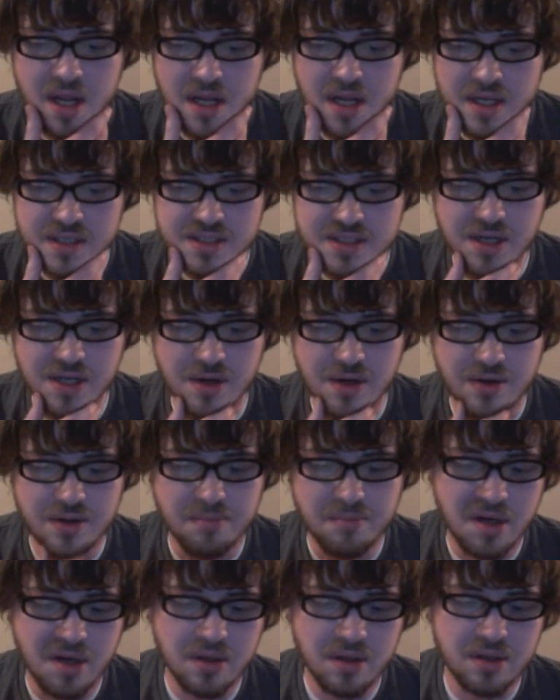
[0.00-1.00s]
So
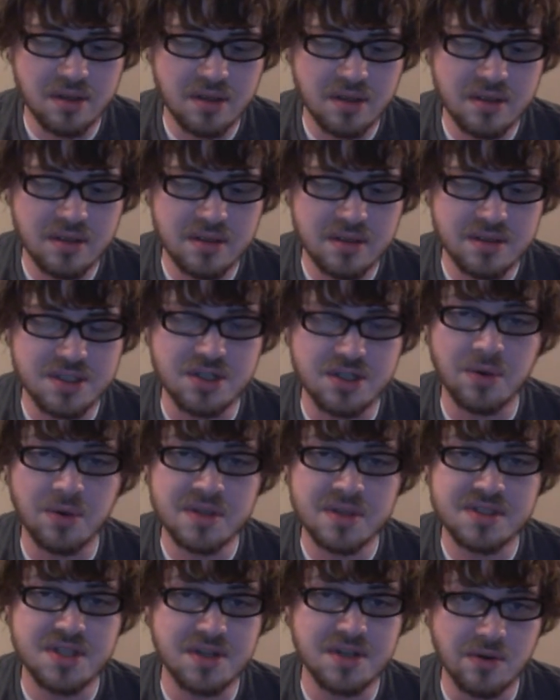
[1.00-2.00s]
the bowler
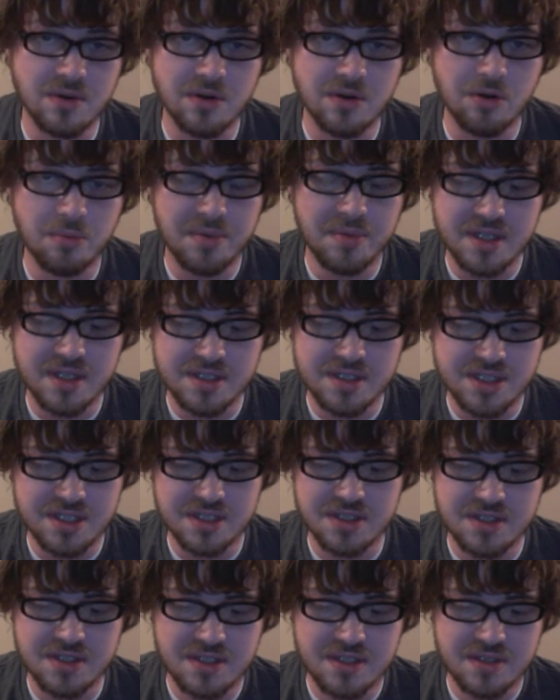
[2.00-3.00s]
joins the group because
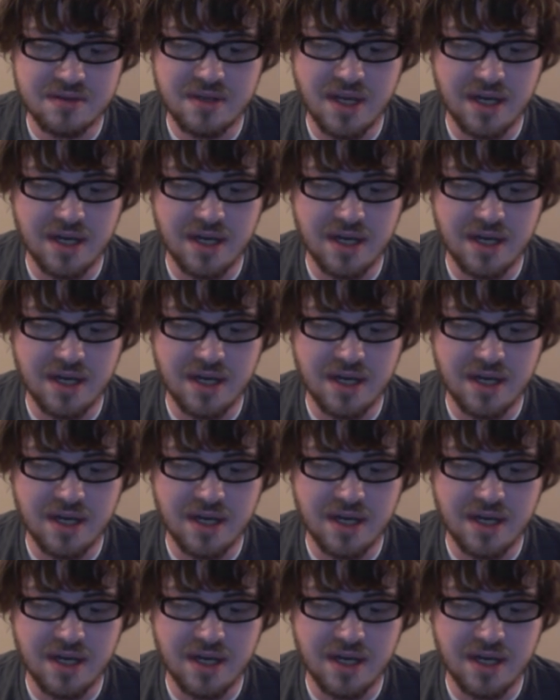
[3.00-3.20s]
she's